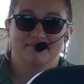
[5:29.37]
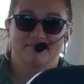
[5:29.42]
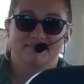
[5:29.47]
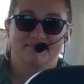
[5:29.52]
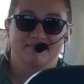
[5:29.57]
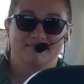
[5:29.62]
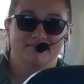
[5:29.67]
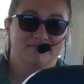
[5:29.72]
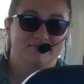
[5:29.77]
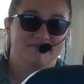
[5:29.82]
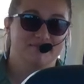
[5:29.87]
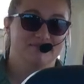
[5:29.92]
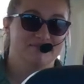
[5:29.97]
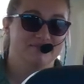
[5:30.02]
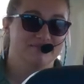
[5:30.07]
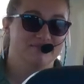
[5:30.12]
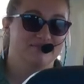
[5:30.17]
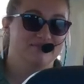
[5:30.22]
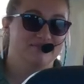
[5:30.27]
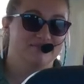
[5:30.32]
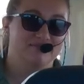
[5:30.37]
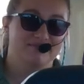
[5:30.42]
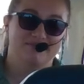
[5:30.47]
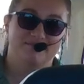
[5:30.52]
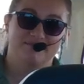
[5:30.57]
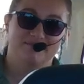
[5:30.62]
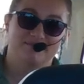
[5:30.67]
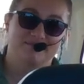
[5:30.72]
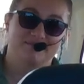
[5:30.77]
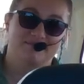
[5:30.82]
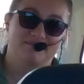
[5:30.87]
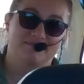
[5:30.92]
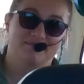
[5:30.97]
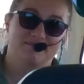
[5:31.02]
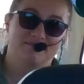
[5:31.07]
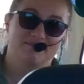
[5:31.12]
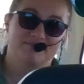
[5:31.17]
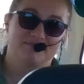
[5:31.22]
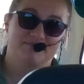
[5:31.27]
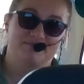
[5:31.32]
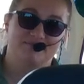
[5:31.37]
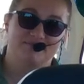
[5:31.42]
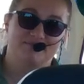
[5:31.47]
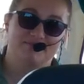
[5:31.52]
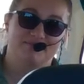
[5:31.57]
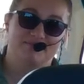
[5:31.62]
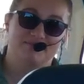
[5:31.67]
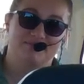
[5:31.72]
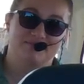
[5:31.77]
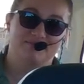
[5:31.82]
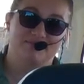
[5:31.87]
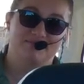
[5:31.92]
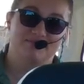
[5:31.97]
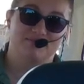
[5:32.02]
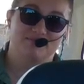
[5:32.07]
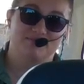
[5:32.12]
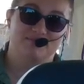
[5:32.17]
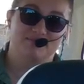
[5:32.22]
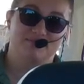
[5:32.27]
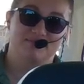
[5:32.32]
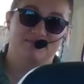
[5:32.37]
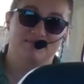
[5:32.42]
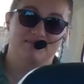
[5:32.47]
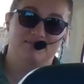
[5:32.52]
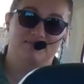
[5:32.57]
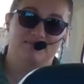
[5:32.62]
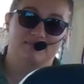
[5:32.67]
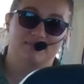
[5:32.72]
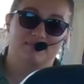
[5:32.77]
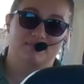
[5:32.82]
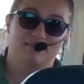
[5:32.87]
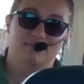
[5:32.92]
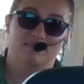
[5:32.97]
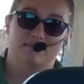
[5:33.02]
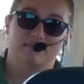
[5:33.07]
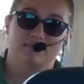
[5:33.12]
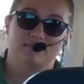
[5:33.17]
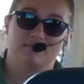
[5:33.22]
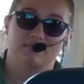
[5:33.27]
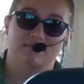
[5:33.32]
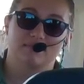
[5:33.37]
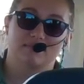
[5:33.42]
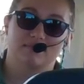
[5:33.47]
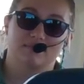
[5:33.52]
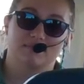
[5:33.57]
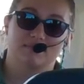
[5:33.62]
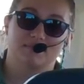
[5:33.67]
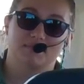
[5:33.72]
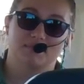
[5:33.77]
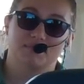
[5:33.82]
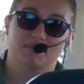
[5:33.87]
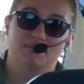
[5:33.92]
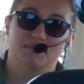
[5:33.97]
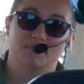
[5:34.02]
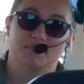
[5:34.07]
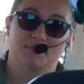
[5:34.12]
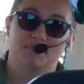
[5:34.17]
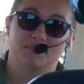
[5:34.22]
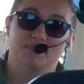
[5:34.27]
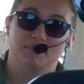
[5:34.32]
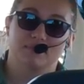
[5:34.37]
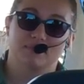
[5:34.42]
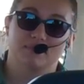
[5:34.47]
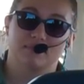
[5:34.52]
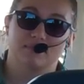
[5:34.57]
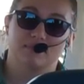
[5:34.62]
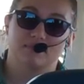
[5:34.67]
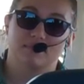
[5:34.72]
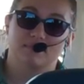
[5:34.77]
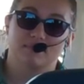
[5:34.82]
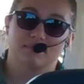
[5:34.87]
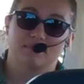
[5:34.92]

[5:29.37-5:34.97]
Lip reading: (not speaking)